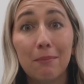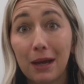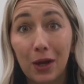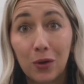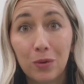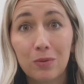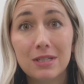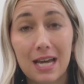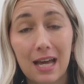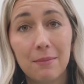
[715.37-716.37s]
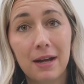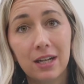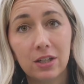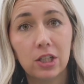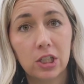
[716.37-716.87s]
my own data
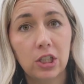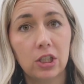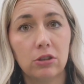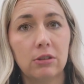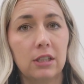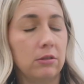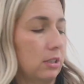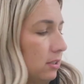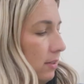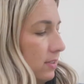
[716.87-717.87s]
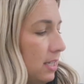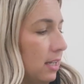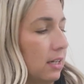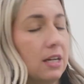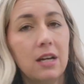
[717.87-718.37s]
binder, you know, that you guys have
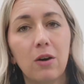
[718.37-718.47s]
seen,